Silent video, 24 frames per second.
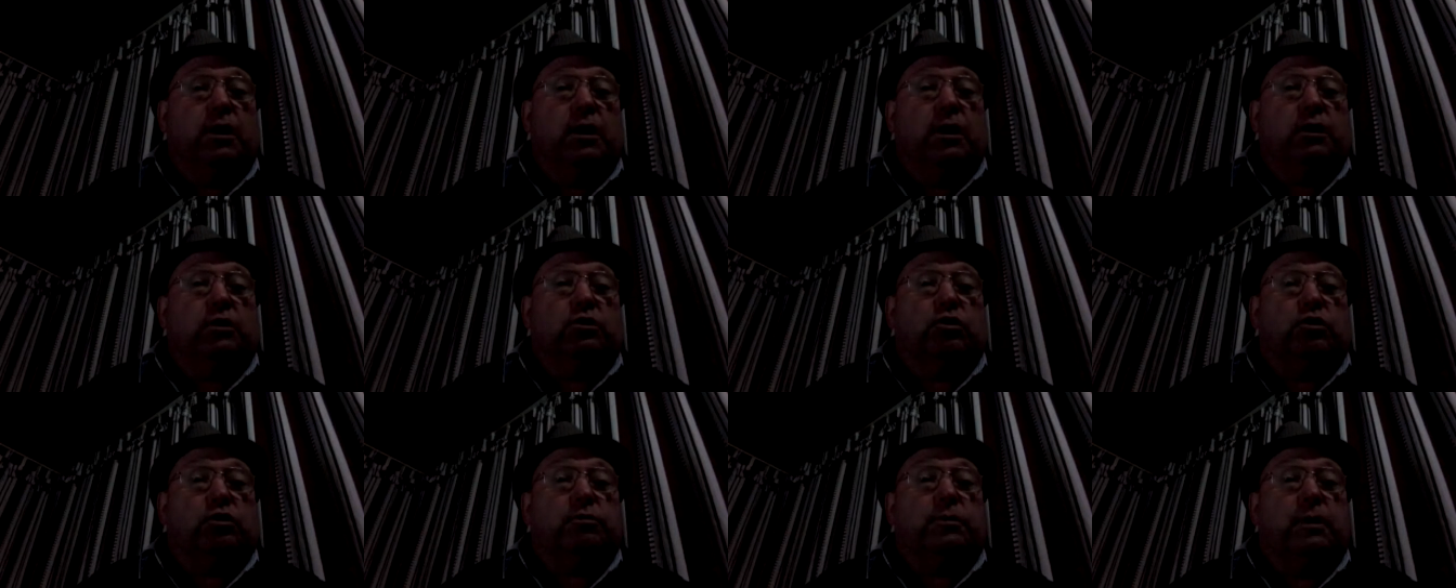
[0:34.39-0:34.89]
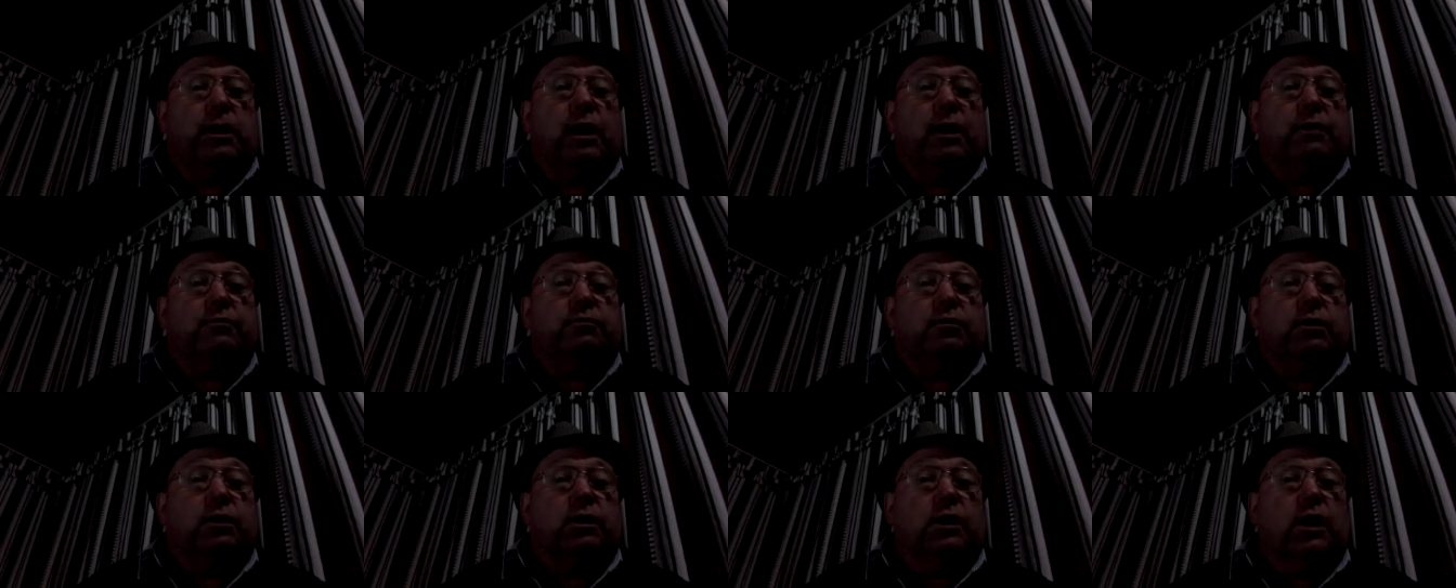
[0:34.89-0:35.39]
It talks about
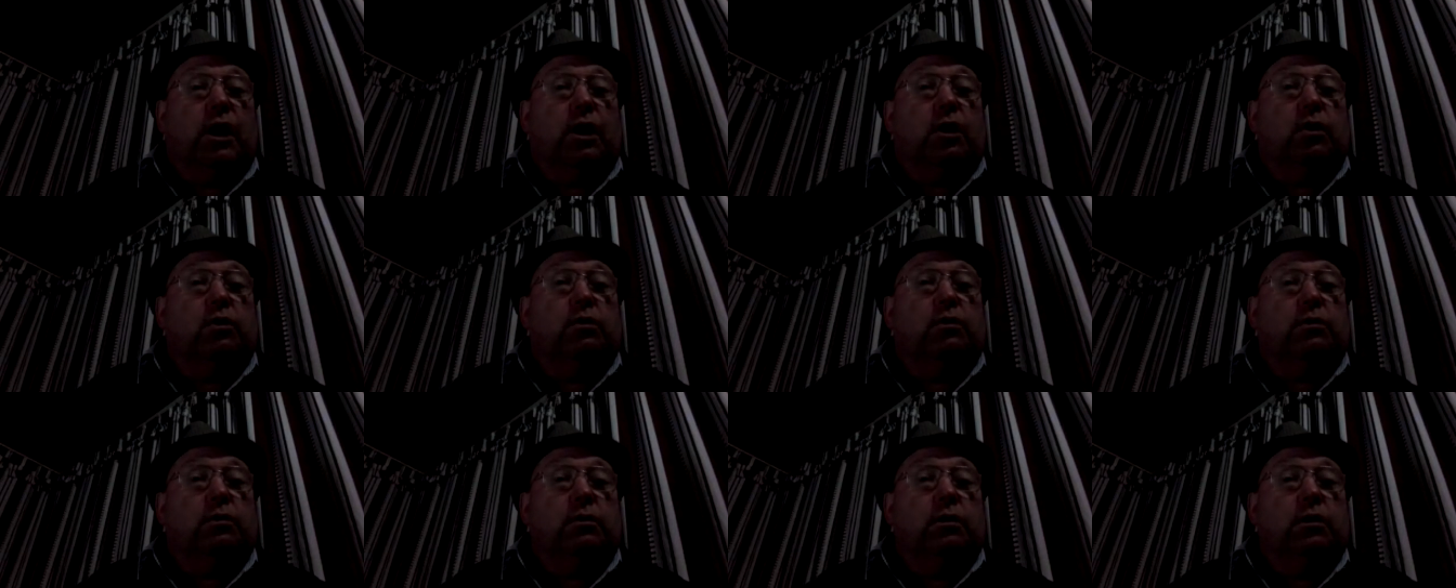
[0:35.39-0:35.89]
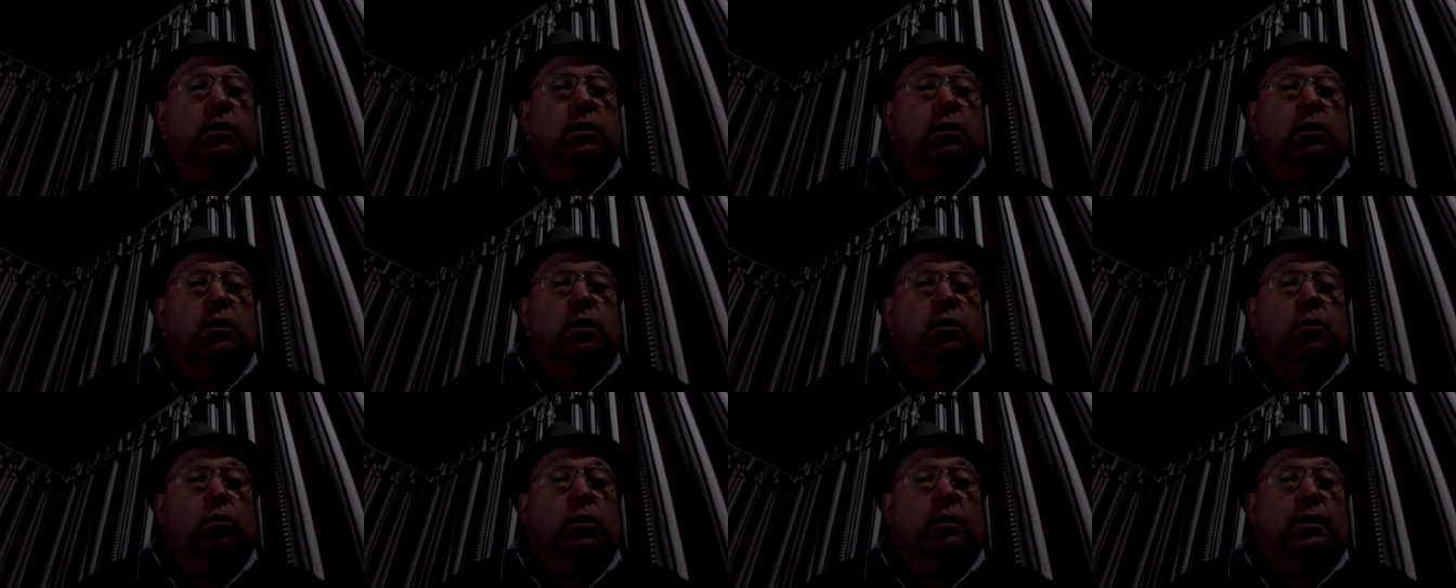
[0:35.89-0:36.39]
everyone knowing
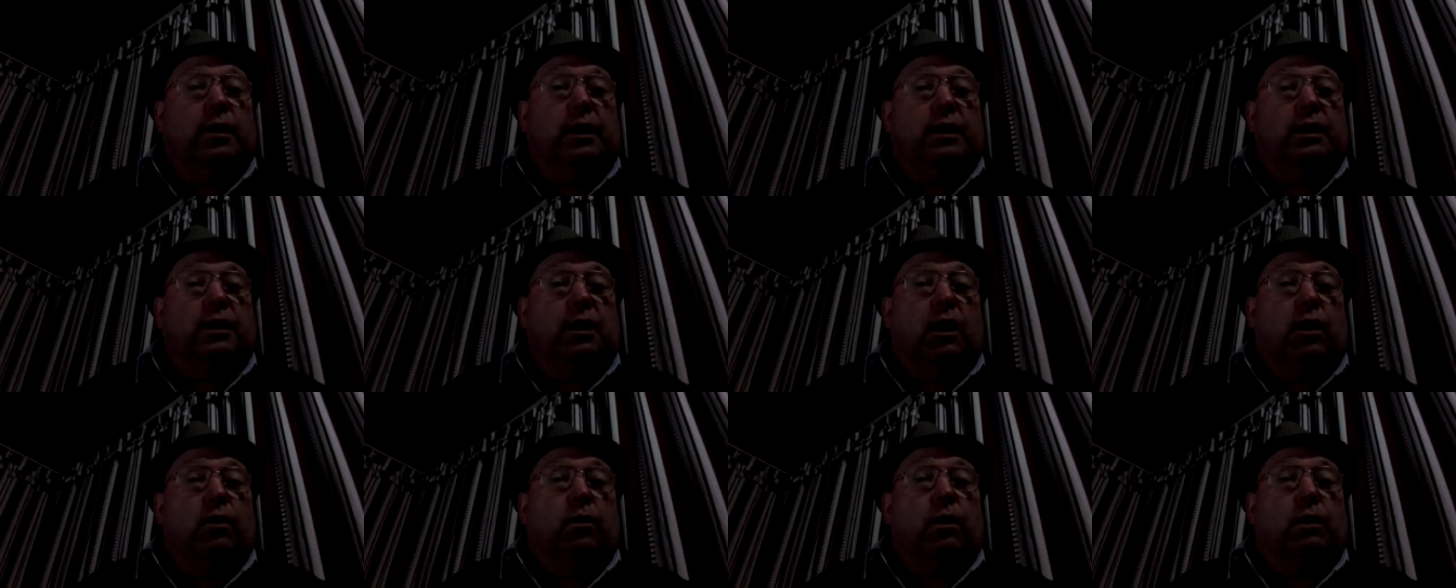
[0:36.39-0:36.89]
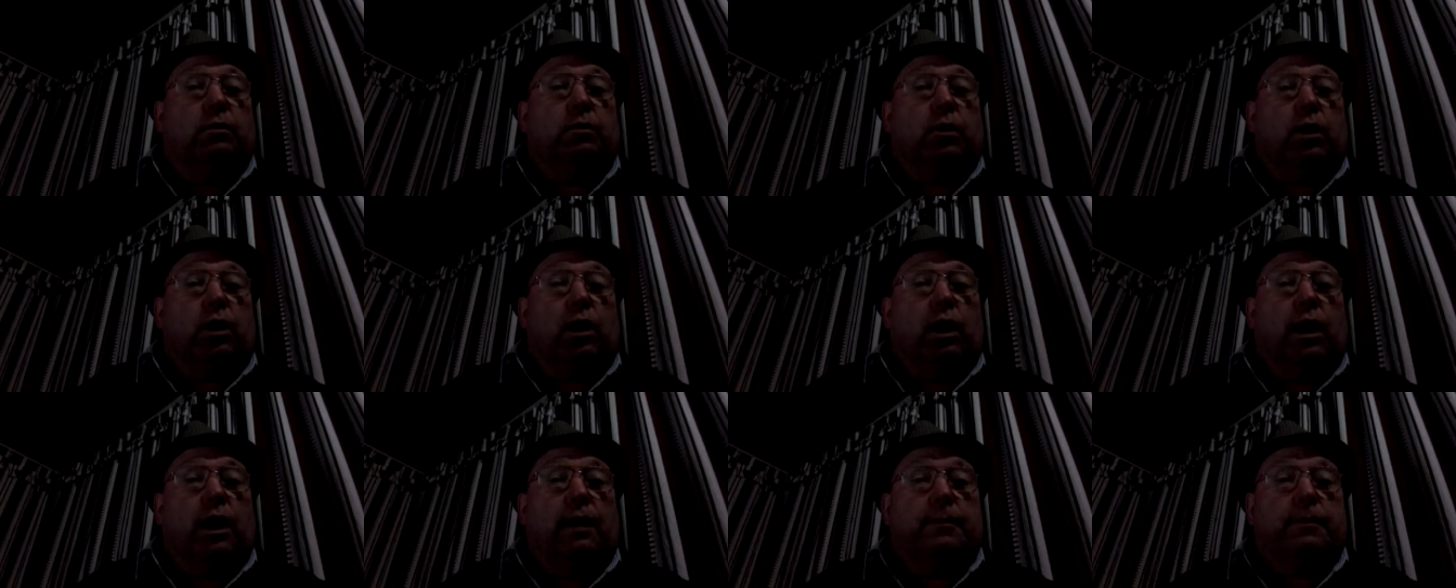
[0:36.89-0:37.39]
where they go and
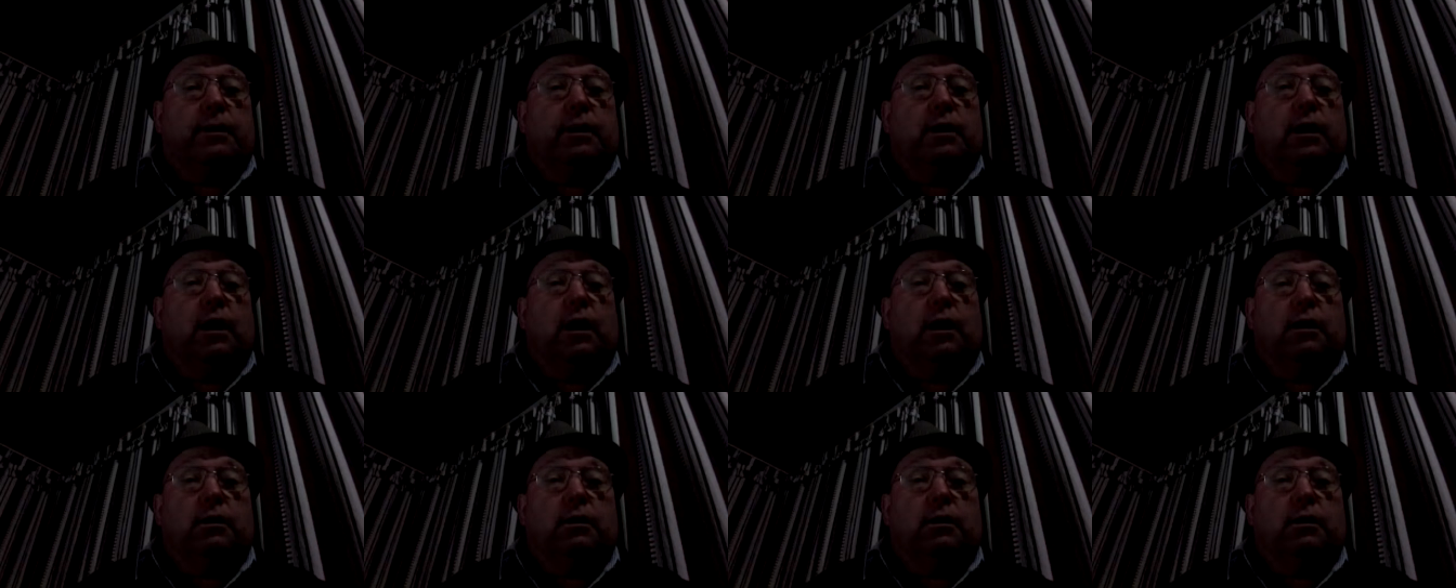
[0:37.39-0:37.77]
what will happen,